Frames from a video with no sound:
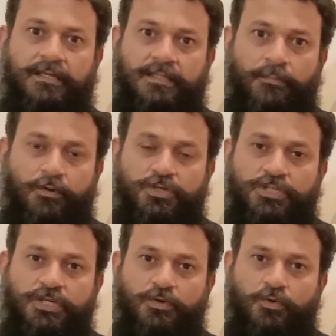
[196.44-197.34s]
The book
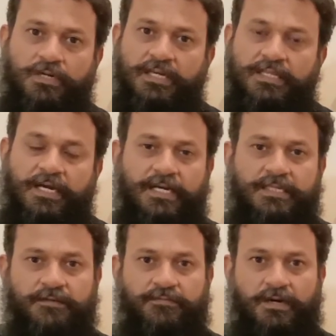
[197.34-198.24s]
she wrote in the
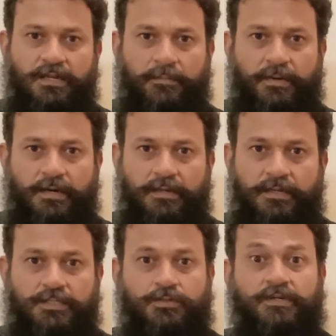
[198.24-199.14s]
hands of Taliban
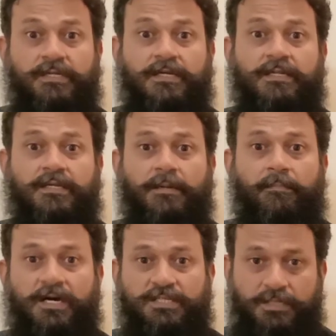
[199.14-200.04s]
is really a
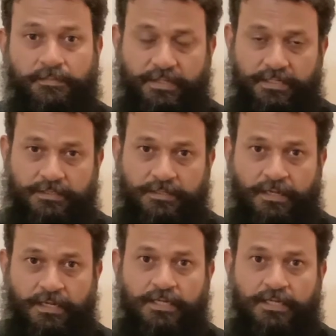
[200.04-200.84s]
masterpiece.